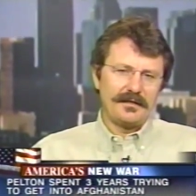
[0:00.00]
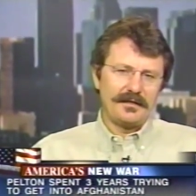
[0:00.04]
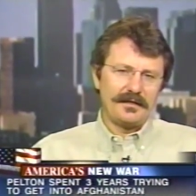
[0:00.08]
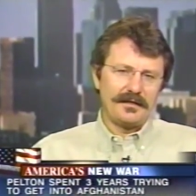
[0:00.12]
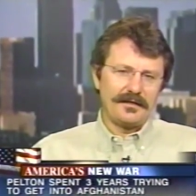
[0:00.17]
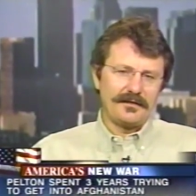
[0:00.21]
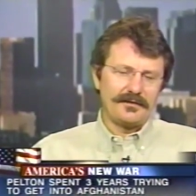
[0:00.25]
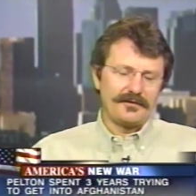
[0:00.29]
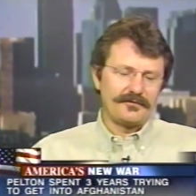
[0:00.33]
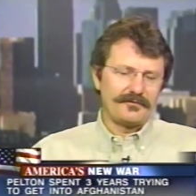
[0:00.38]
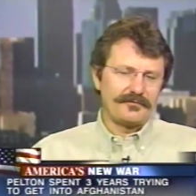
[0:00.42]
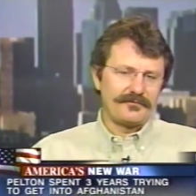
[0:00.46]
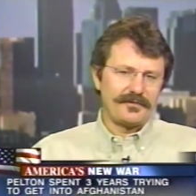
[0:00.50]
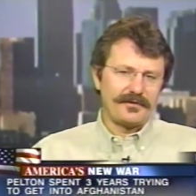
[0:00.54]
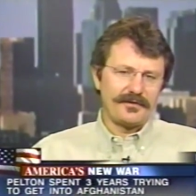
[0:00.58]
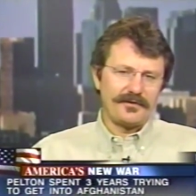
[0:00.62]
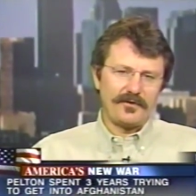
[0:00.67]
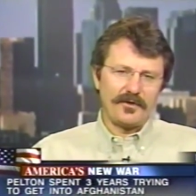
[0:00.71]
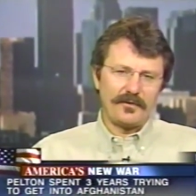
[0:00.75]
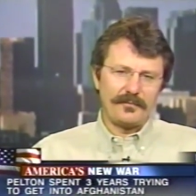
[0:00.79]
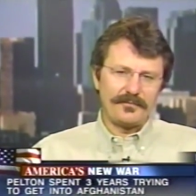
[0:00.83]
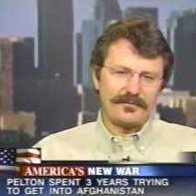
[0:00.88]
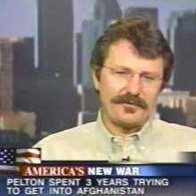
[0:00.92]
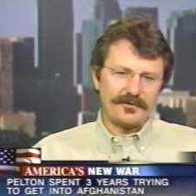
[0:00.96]
Uh, they were
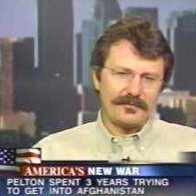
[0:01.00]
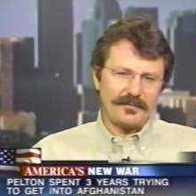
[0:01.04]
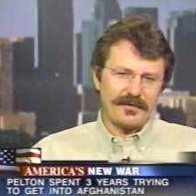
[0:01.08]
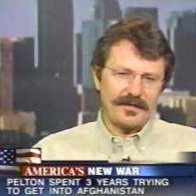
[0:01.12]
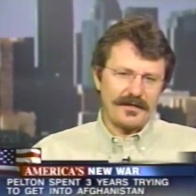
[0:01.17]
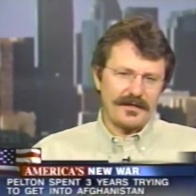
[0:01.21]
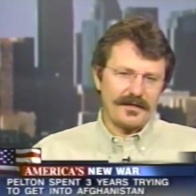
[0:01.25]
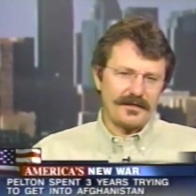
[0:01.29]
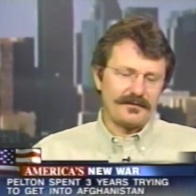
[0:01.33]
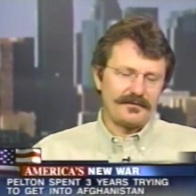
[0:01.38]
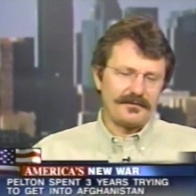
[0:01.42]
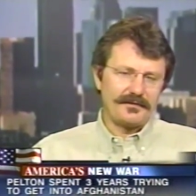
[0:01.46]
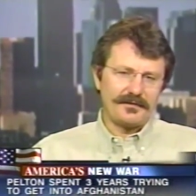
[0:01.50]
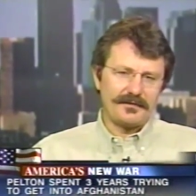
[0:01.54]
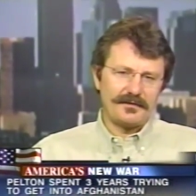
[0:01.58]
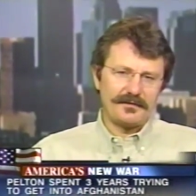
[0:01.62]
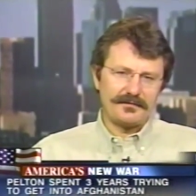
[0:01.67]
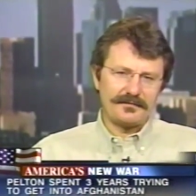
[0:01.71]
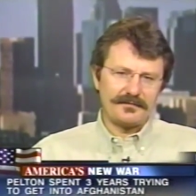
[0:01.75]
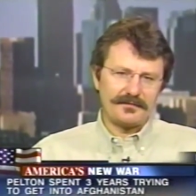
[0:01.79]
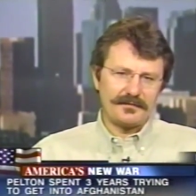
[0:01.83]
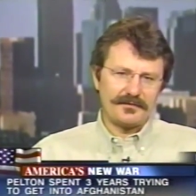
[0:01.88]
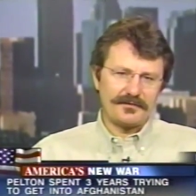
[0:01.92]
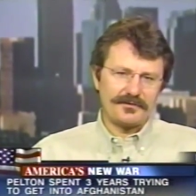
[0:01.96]
very open to my
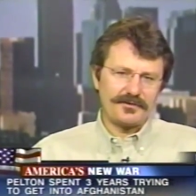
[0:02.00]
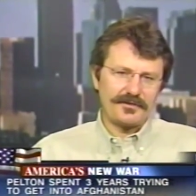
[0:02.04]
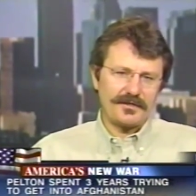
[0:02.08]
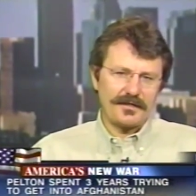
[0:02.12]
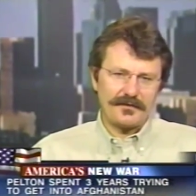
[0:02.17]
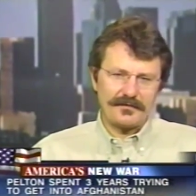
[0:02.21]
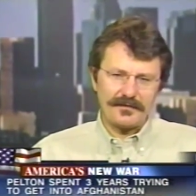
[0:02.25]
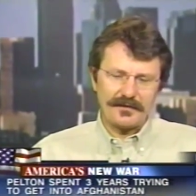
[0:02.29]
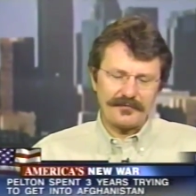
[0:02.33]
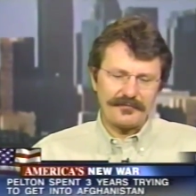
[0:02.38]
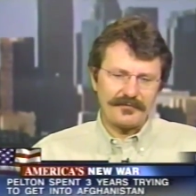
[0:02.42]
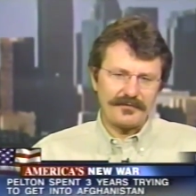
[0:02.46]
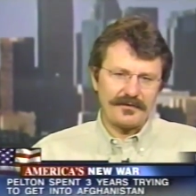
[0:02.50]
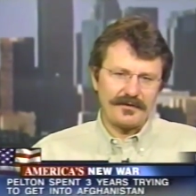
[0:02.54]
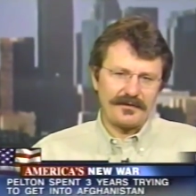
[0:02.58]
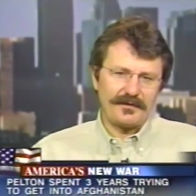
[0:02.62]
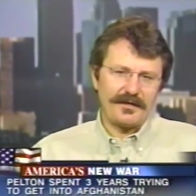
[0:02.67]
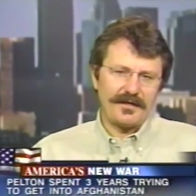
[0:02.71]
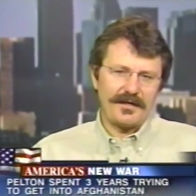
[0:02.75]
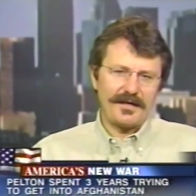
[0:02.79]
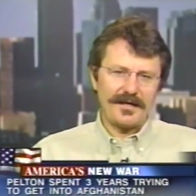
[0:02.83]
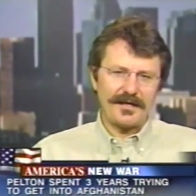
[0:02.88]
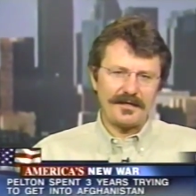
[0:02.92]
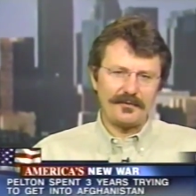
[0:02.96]
ideas. They shared
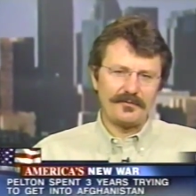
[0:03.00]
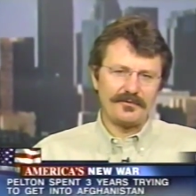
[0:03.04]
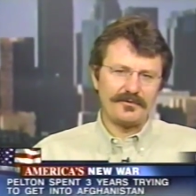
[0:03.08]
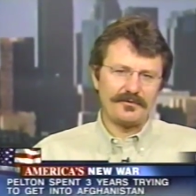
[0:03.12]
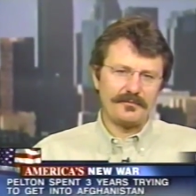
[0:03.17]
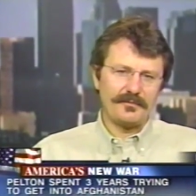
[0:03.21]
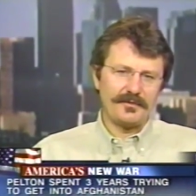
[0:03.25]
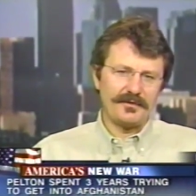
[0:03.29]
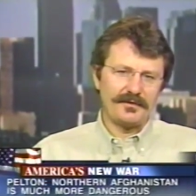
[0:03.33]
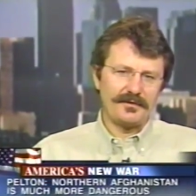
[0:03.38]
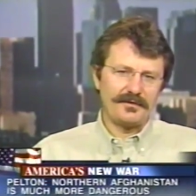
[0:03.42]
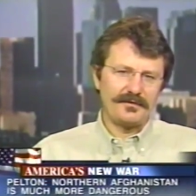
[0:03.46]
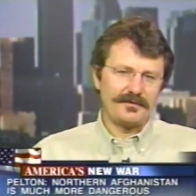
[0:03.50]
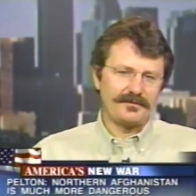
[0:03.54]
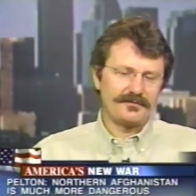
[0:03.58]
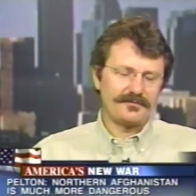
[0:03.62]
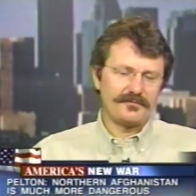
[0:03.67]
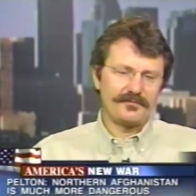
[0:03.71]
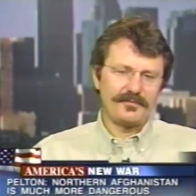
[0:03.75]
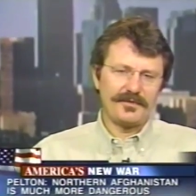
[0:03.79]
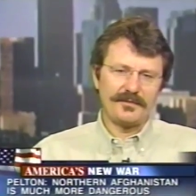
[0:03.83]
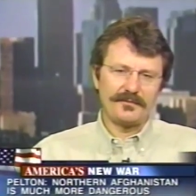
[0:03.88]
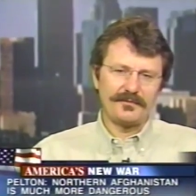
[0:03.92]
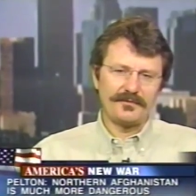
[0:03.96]
everything they had with me. And these
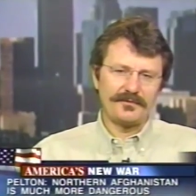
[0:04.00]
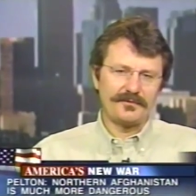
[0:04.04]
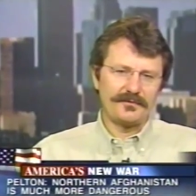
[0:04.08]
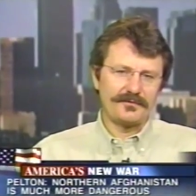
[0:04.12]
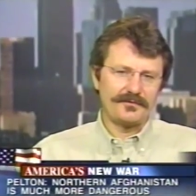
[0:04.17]
are people who